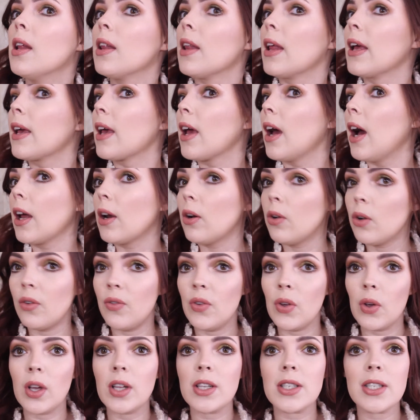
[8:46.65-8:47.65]
Like, I don't know
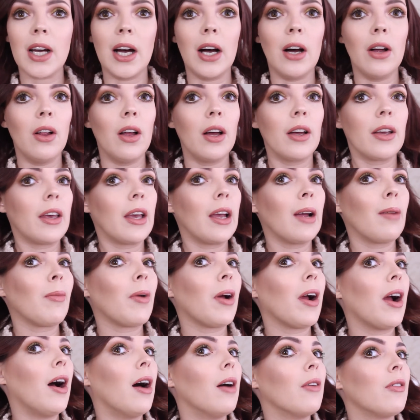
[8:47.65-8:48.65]
if you can tell on
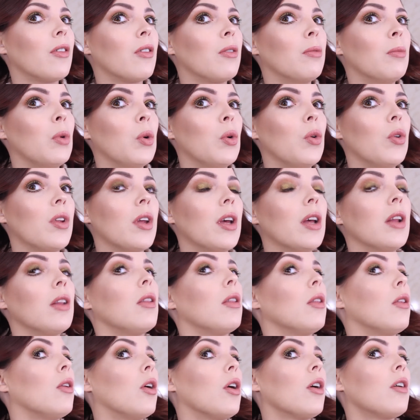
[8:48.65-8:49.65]
camera how smooth it
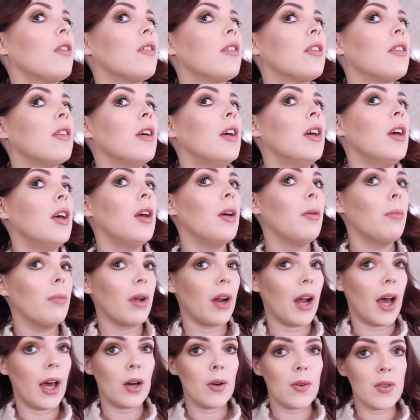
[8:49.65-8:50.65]
looks,
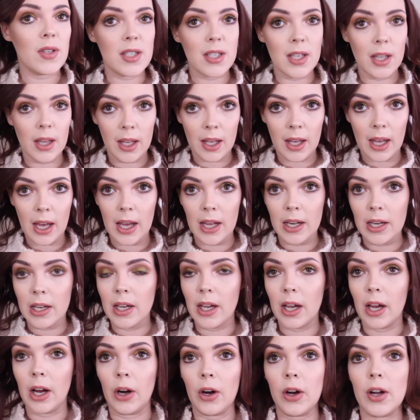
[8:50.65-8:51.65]
but I don't see like
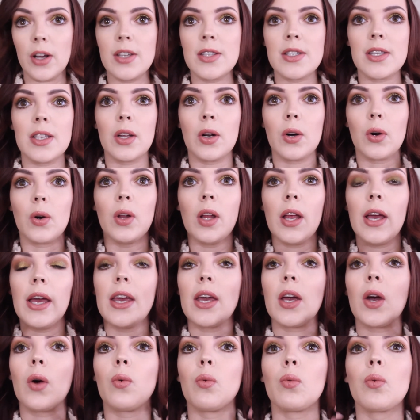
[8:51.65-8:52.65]
any areas that are
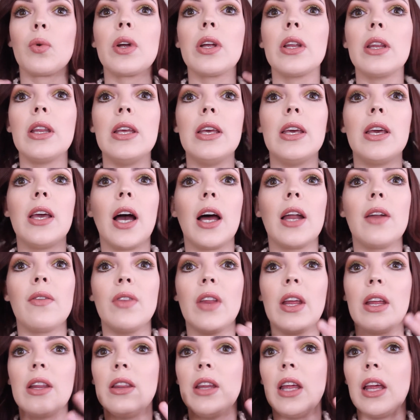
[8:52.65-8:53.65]
like really kind of
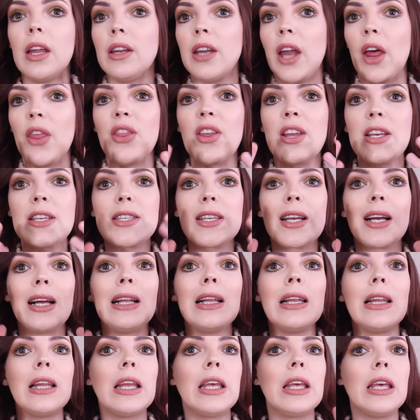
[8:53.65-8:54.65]
like nothing's
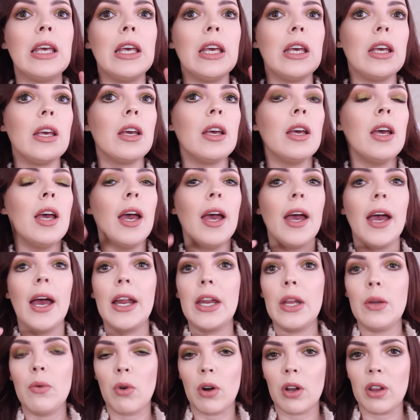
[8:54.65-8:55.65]
clinging
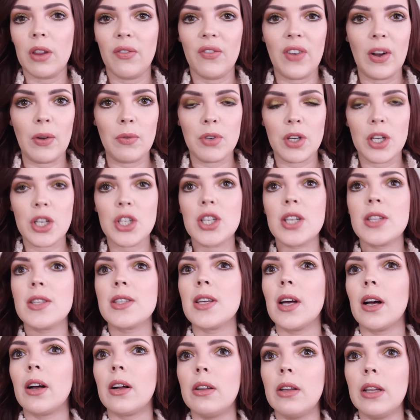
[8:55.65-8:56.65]
anywhere. The foundation's
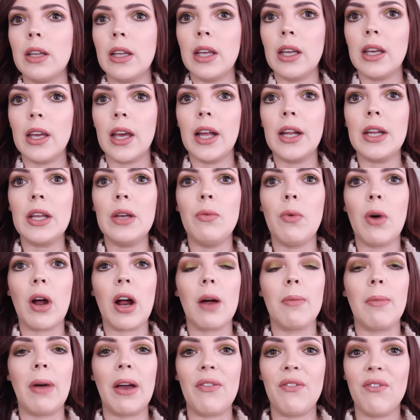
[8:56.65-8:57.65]
not clinging
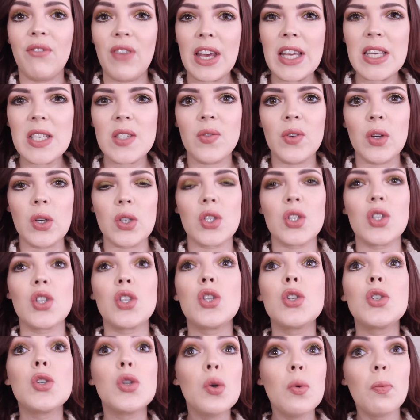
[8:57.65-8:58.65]
anywhere. My face feels
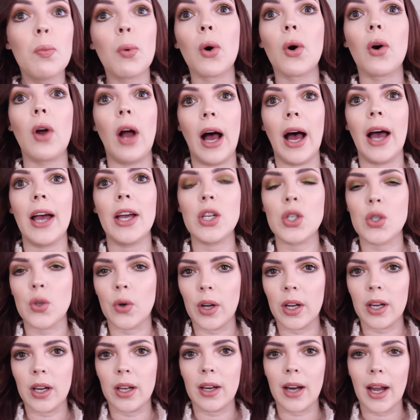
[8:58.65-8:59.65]
super
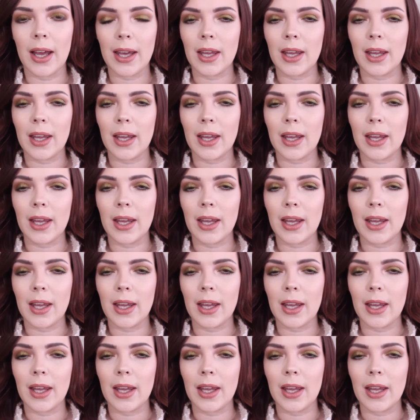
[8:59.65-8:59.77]
hydrated.